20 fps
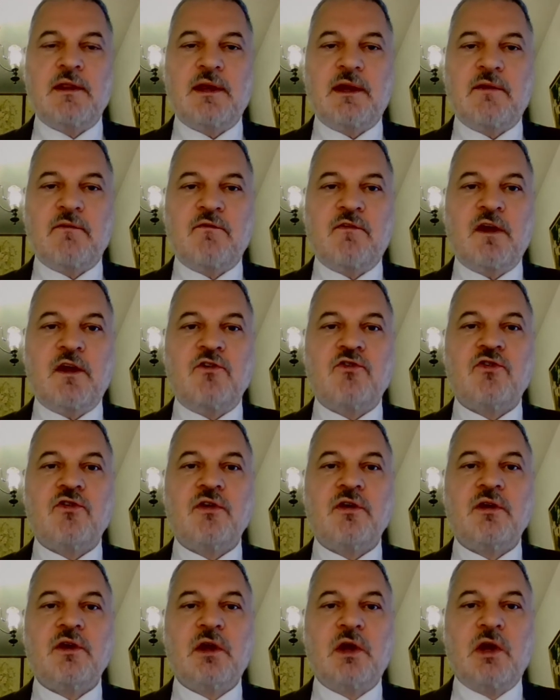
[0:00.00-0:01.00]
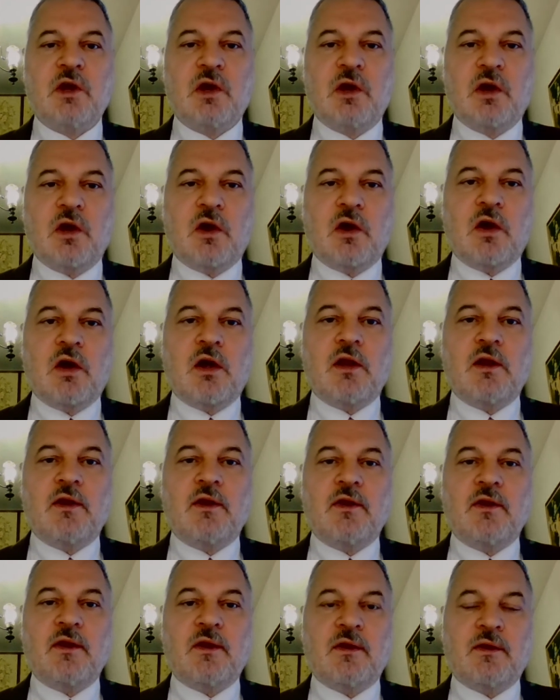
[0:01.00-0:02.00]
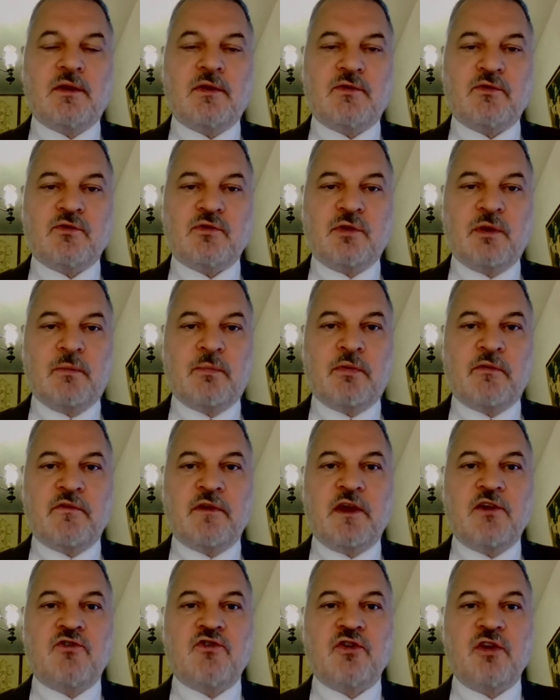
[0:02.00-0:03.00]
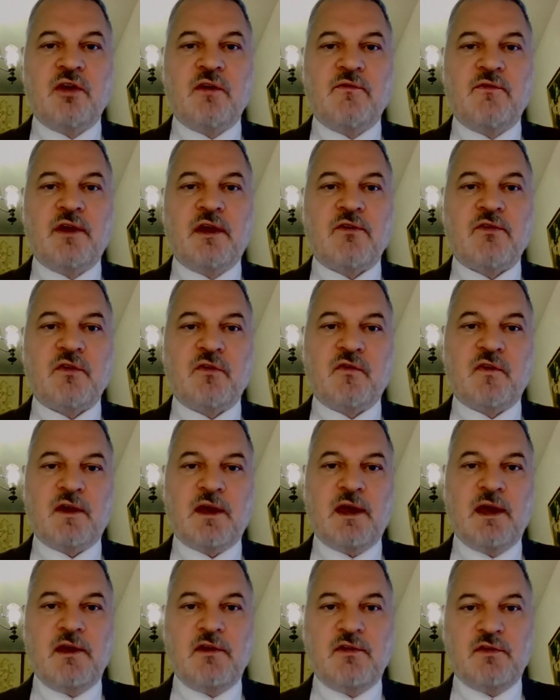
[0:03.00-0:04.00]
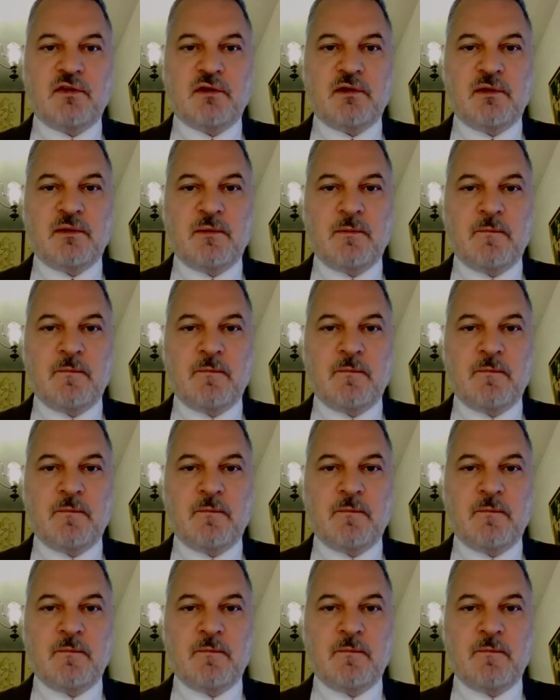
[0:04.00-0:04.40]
the Convention on the Prevention of Desertification,